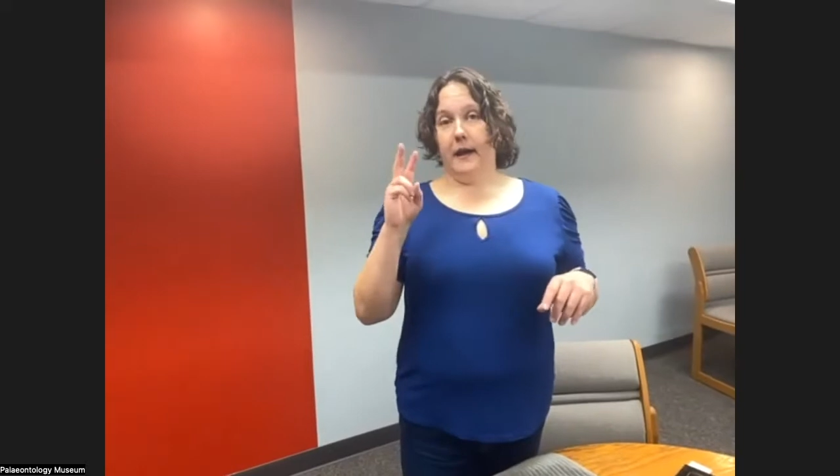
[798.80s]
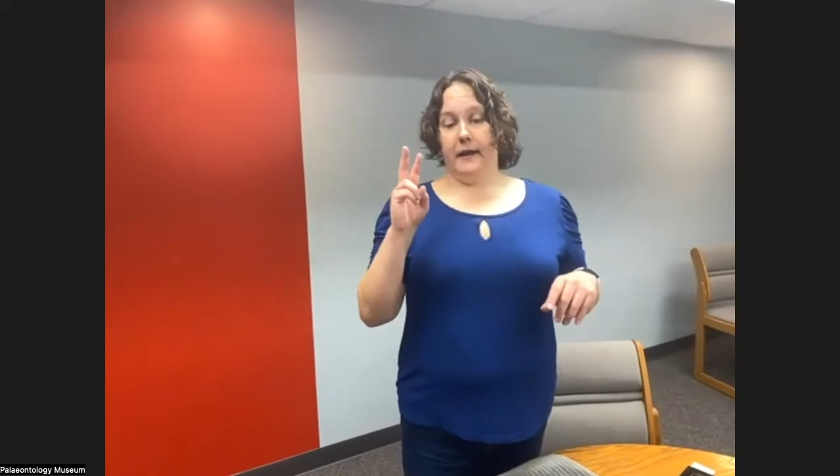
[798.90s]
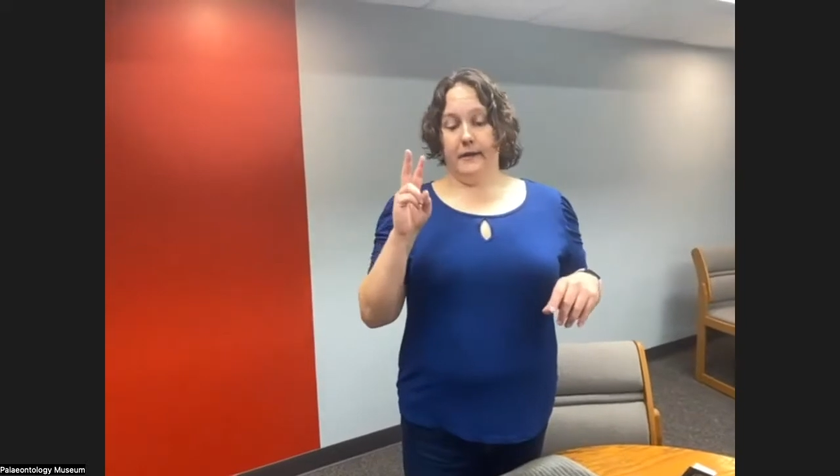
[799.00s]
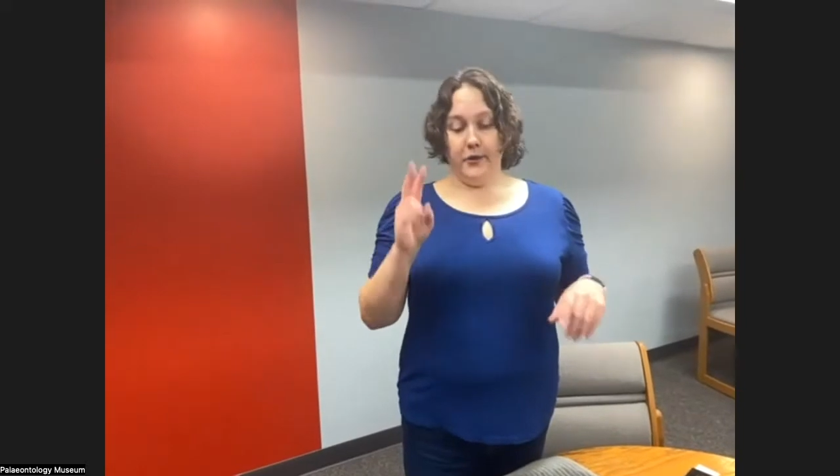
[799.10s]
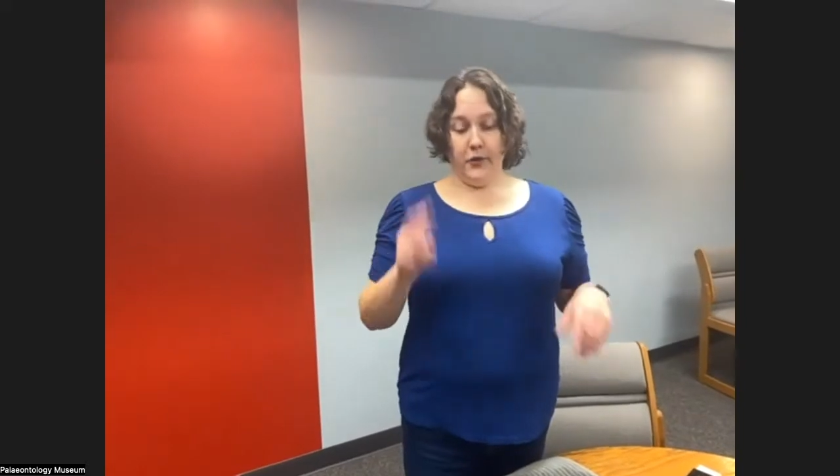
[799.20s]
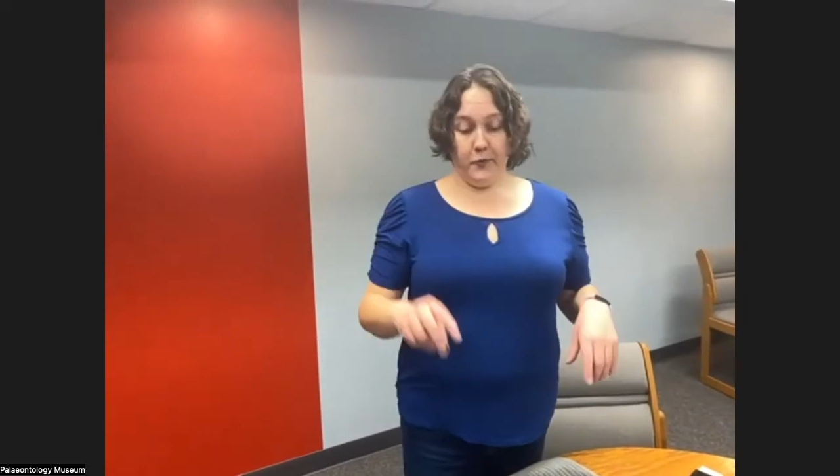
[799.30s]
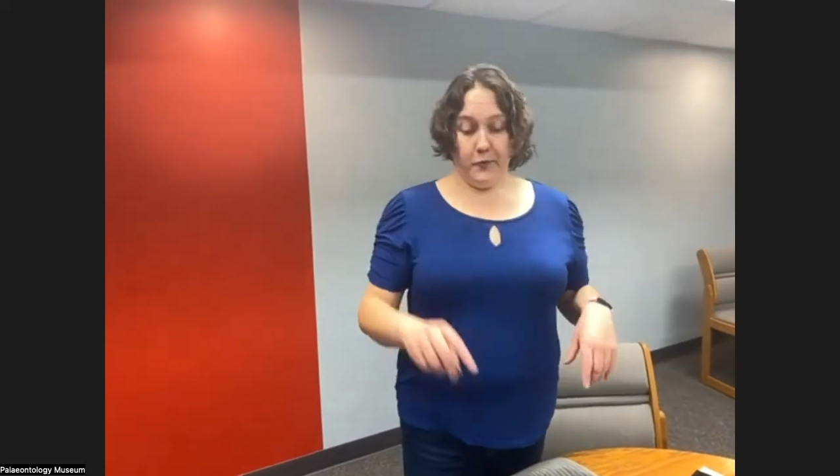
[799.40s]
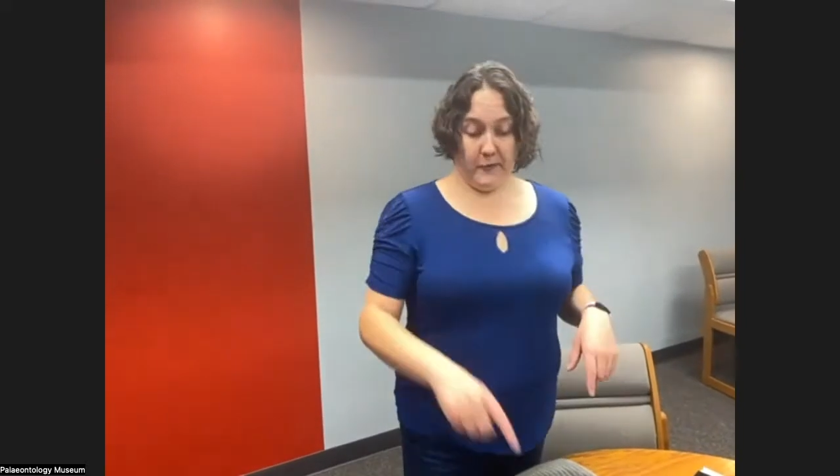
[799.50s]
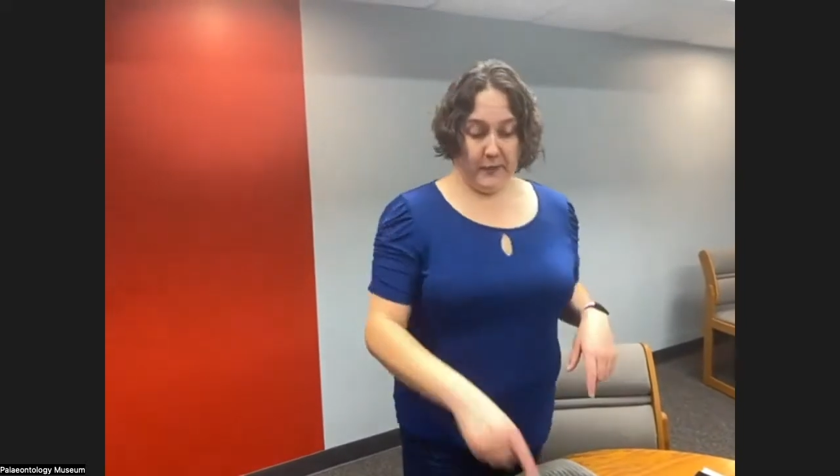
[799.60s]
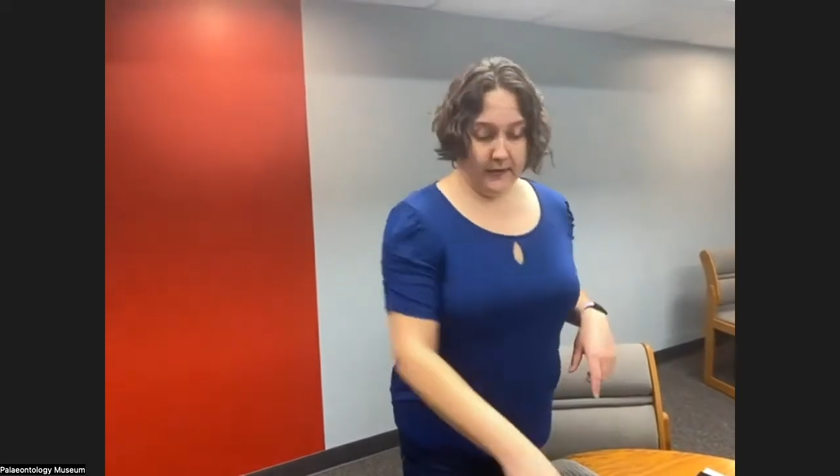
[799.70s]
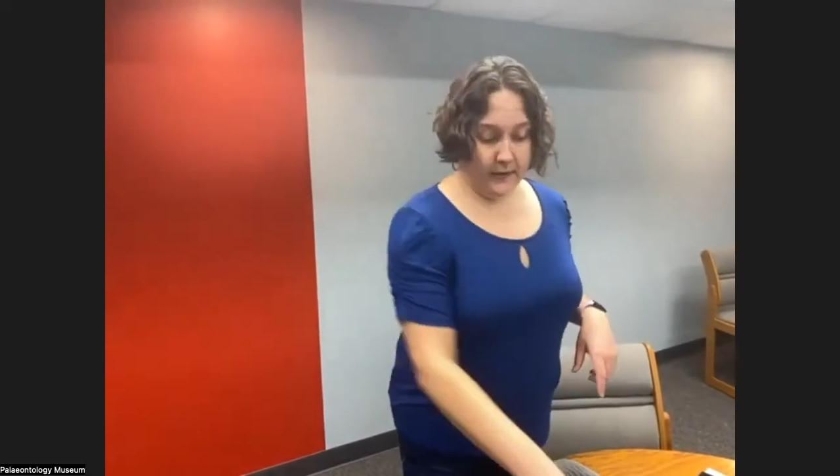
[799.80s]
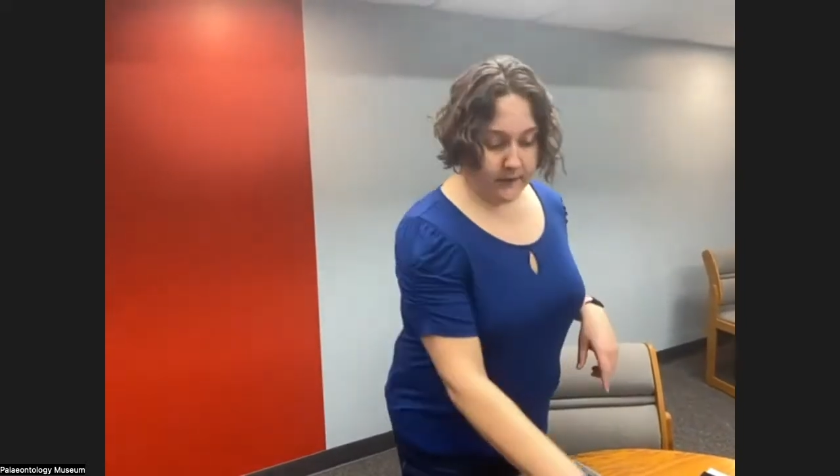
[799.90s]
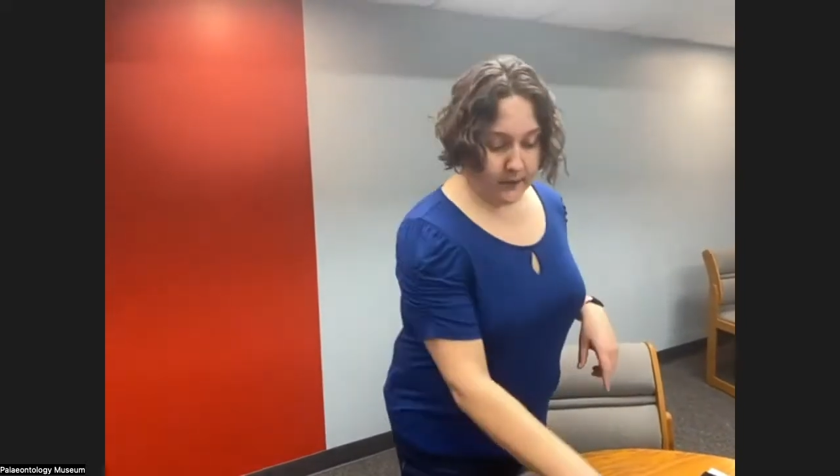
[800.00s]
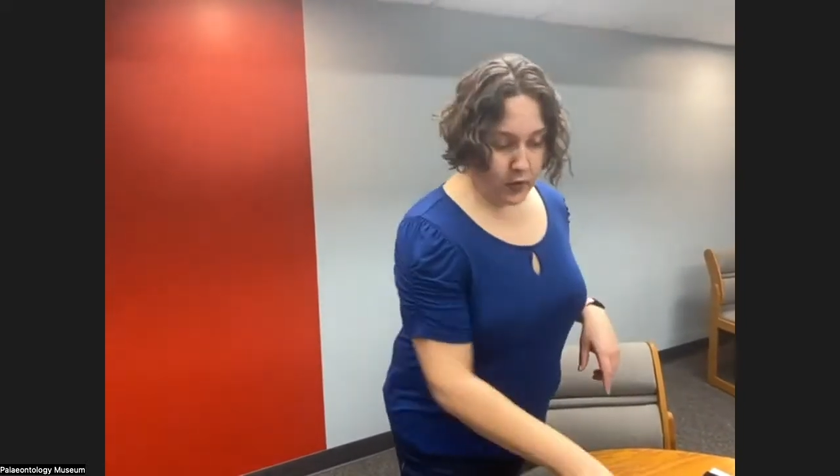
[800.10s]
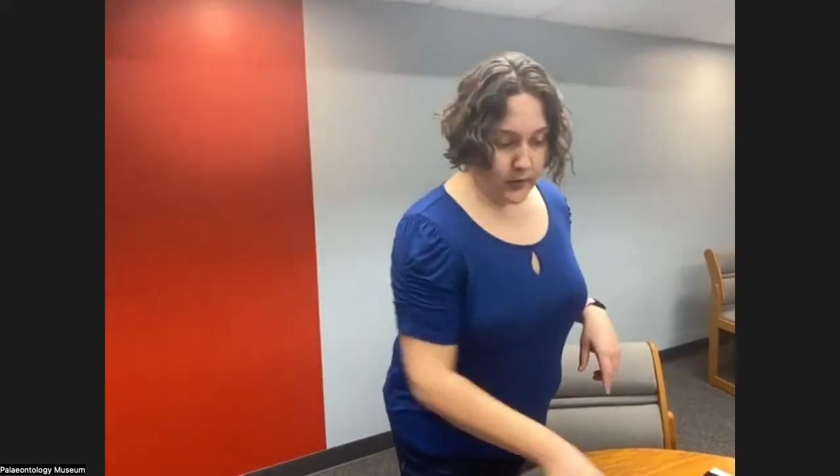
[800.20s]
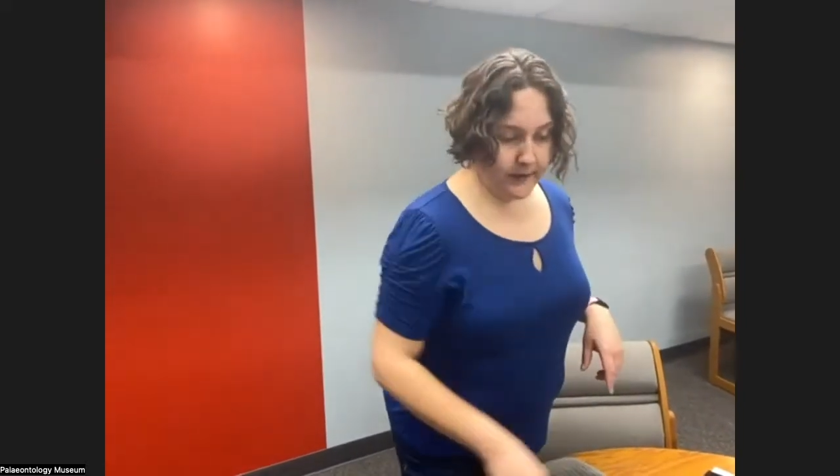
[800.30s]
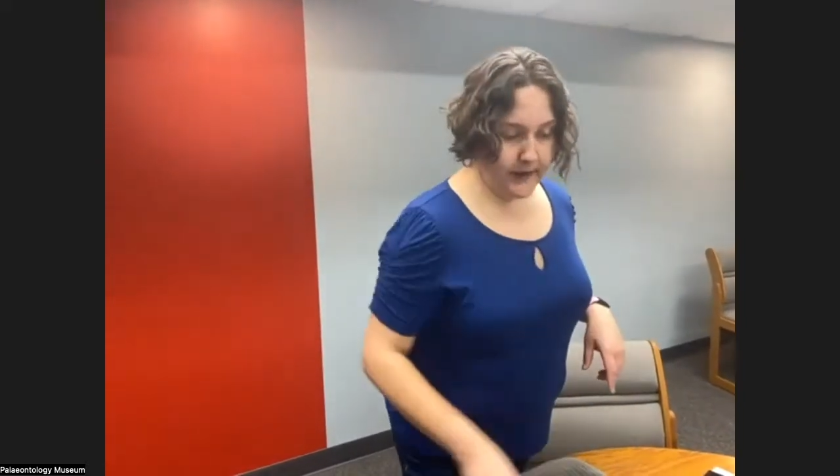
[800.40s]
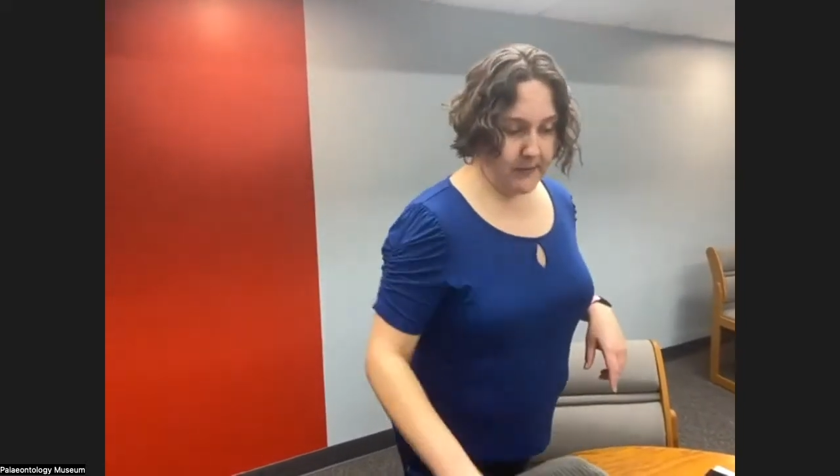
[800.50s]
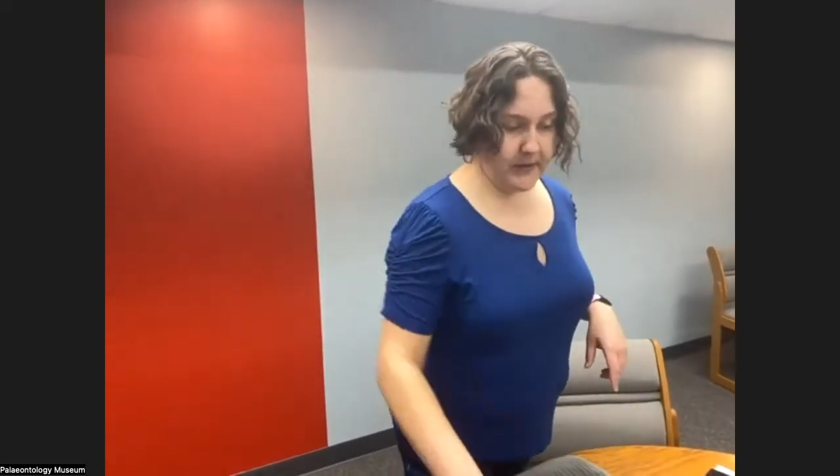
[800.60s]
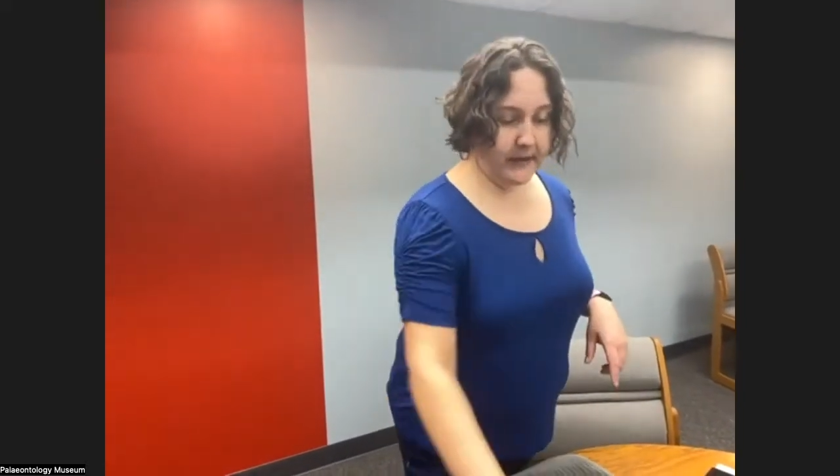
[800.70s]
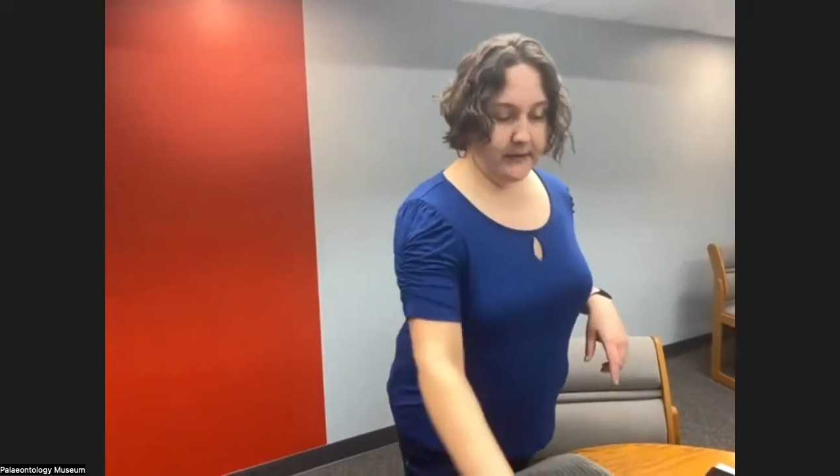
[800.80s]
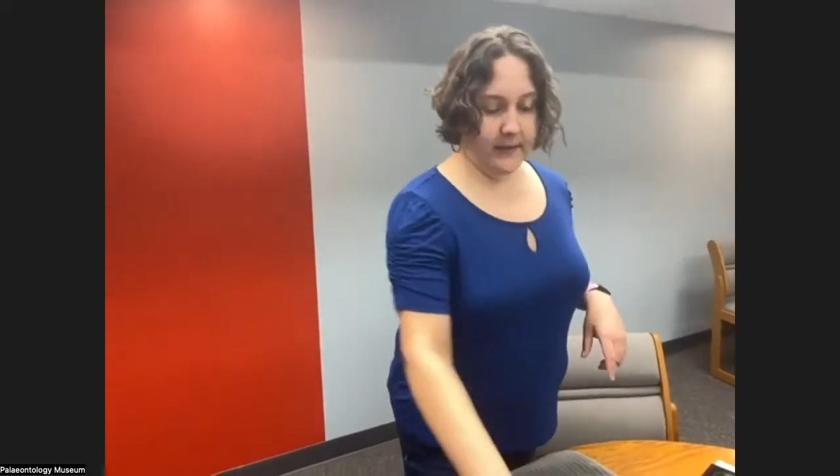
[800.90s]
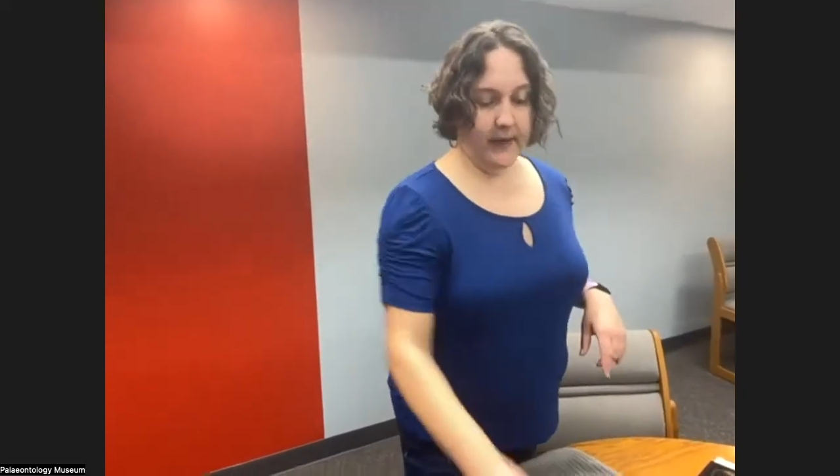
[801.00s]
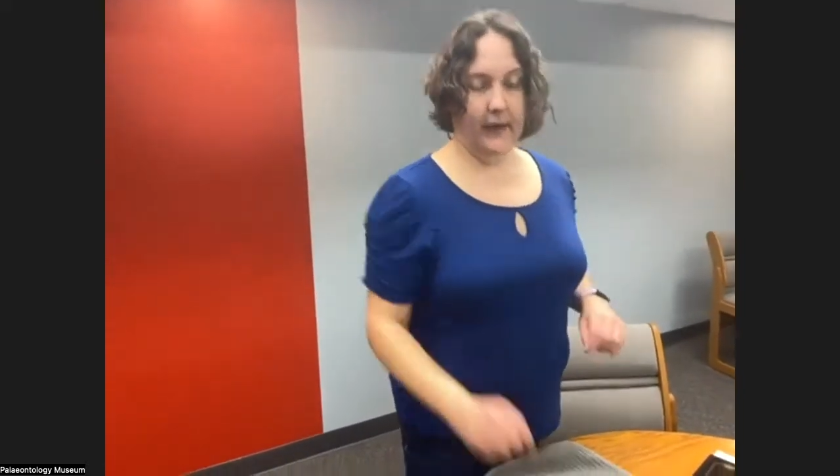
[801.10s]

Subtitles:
2 species of coiled ammonites